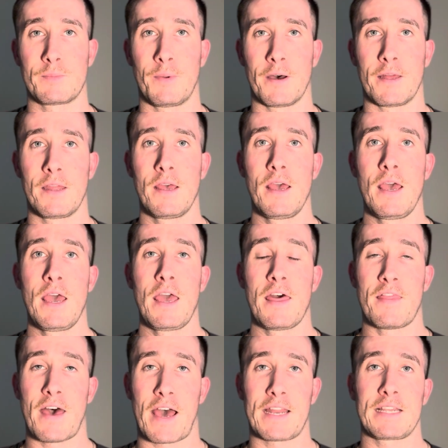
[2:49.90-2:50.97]
but
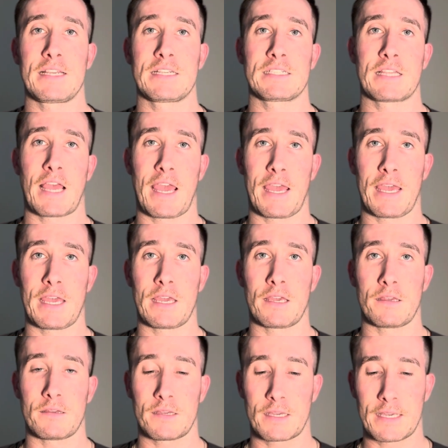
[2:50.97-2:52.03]
that is
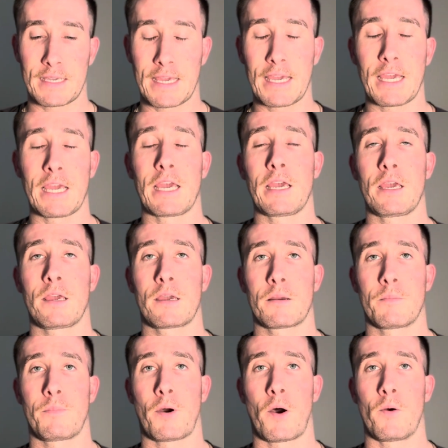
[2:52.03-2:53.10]
a key
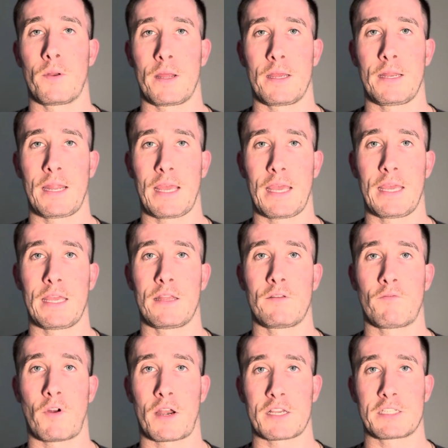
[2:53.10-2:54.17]
component
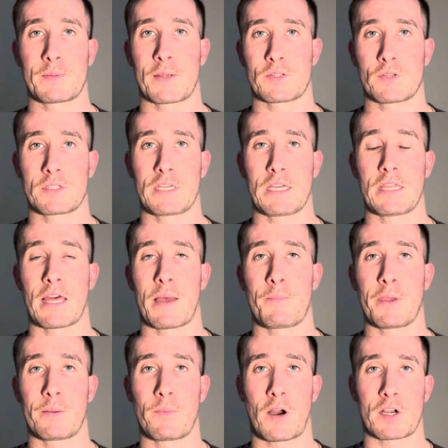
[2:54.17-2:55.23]
in running specialty that
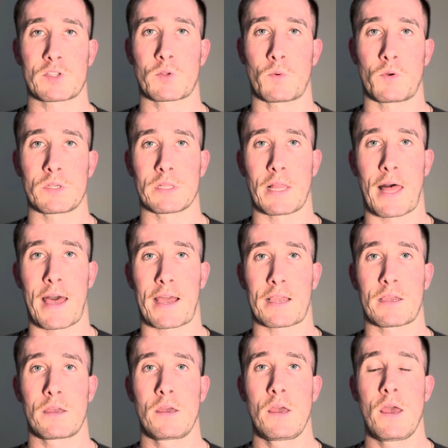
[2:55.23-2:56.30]
big box stores
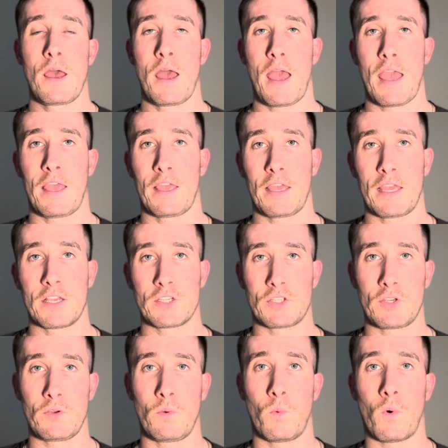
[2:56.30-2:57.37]
lack
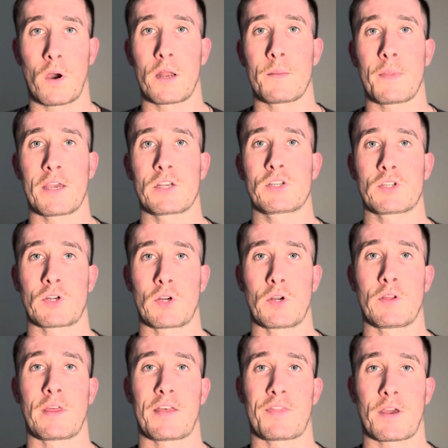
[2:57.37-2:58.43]
is you want to make
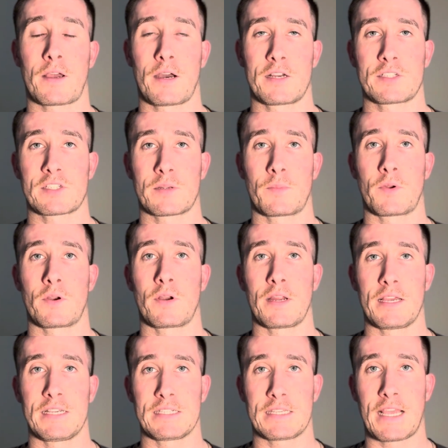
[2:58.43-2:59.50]
sure that the customer
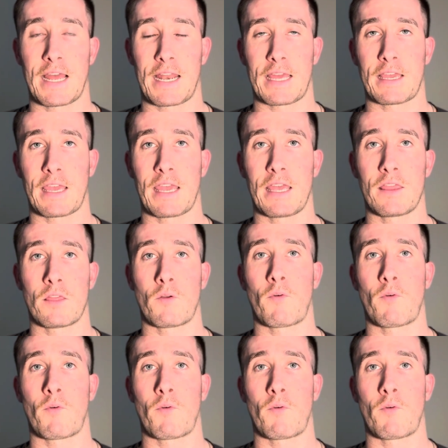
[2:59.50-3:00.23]
is getting in the